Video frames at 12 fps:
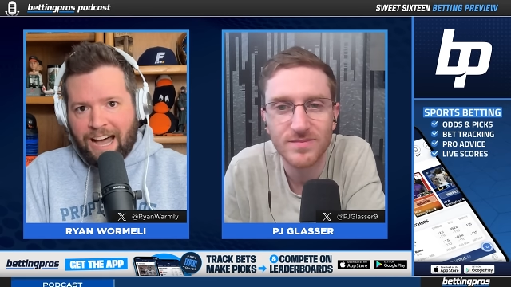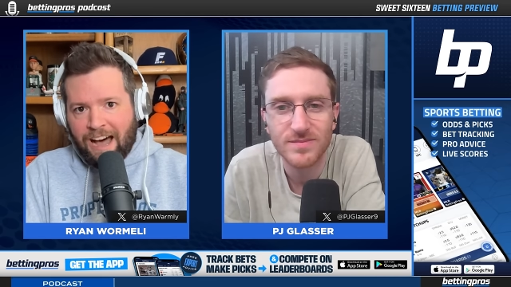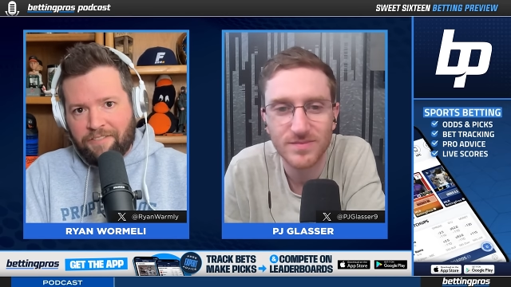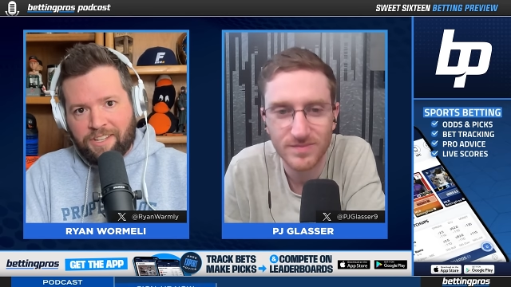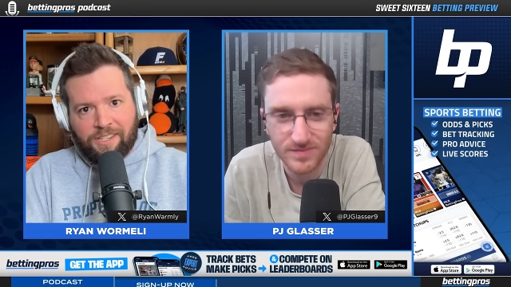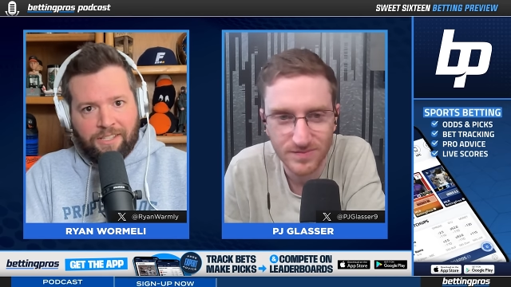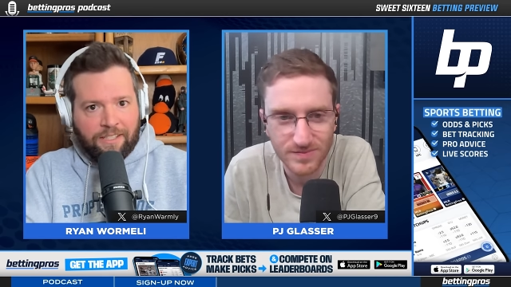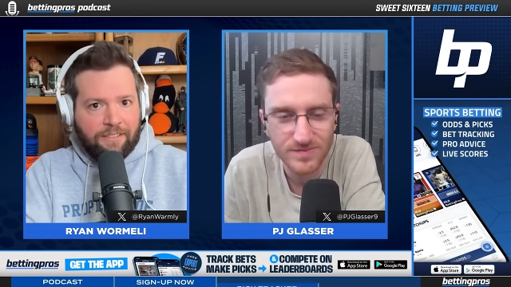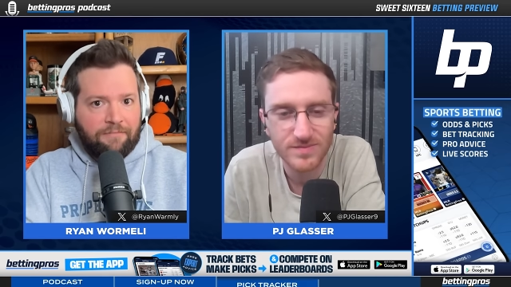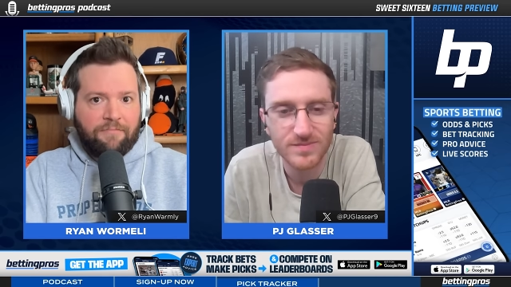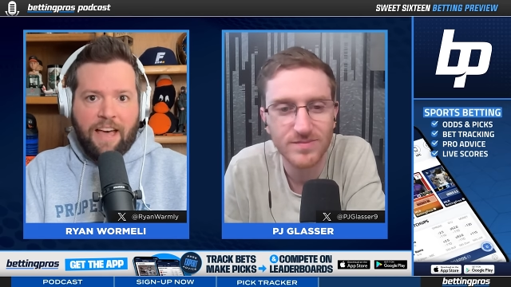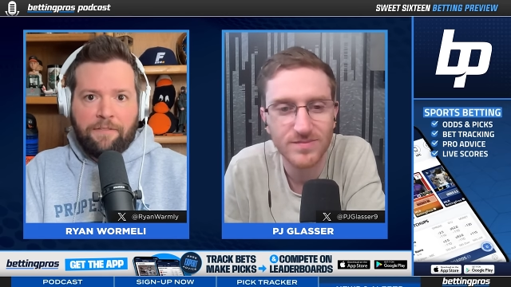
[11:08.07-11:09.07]

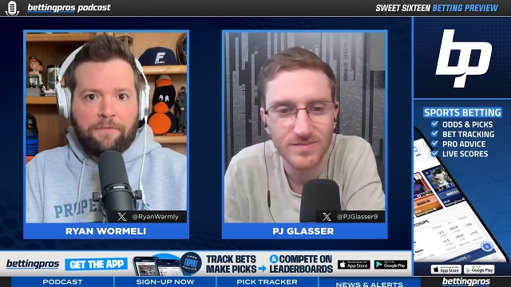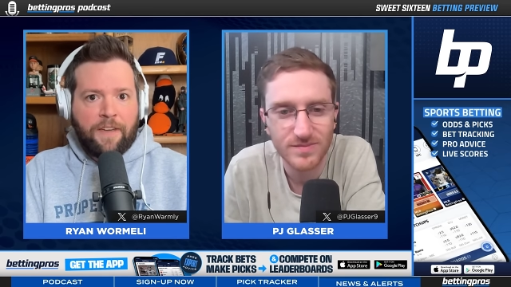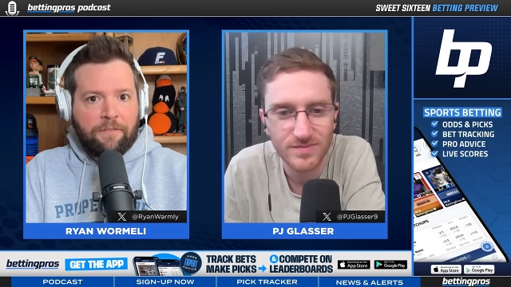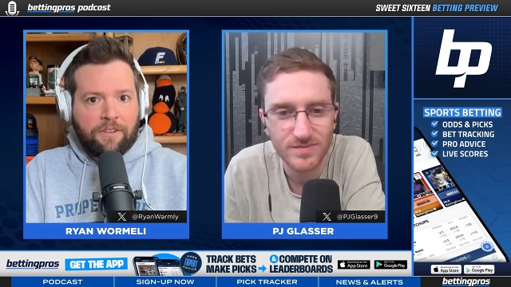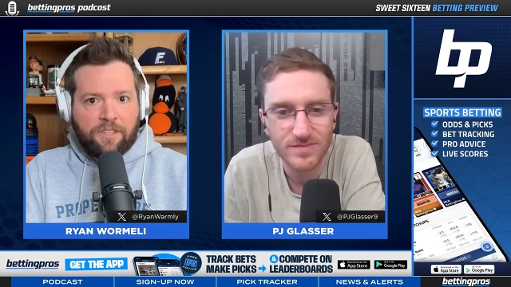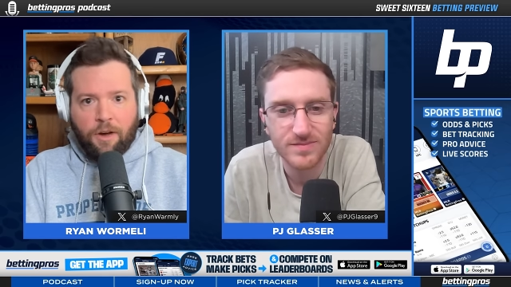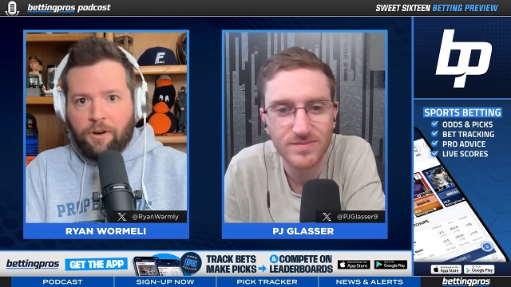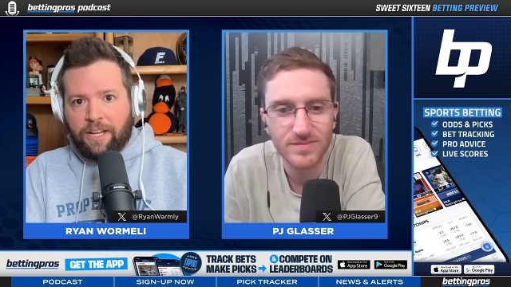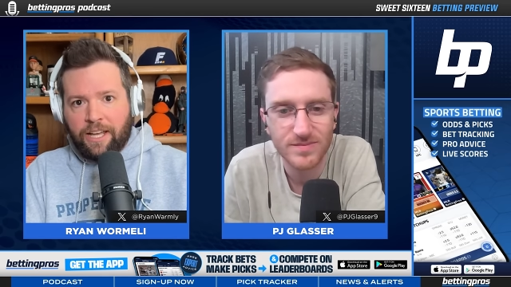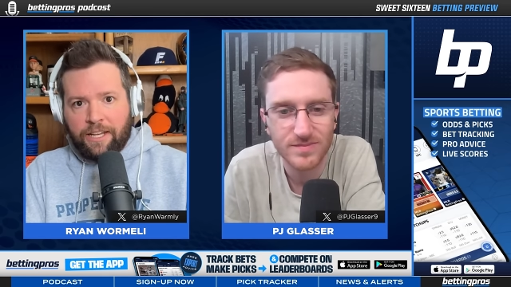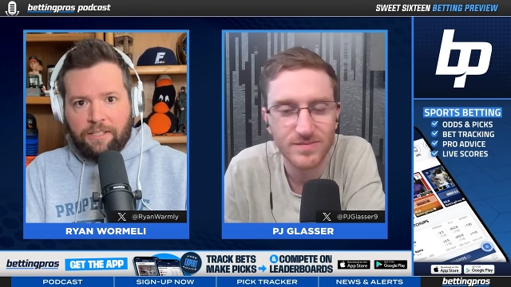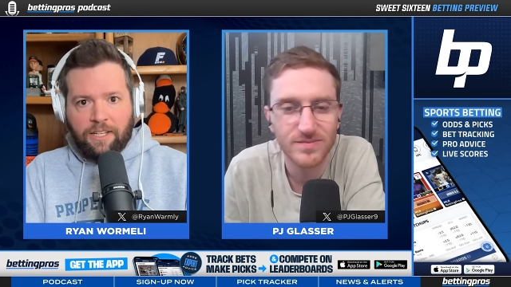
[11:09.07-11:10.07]
Speaker 1: Obviously, heavy favorites going
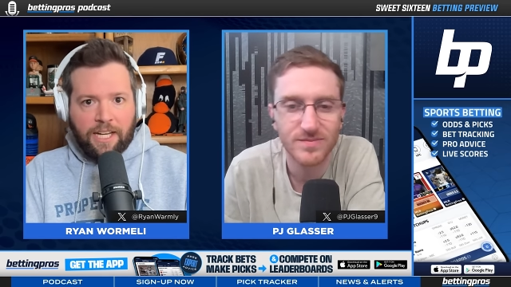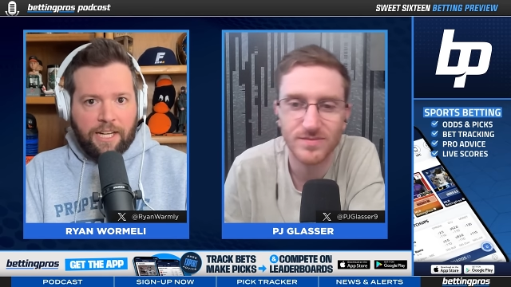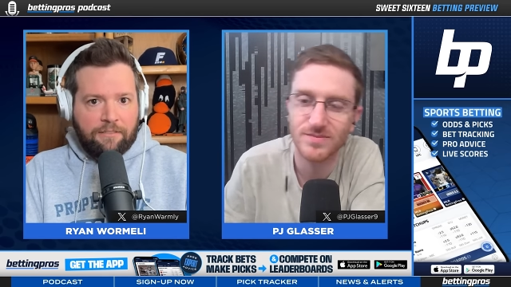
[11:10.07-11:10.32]
in.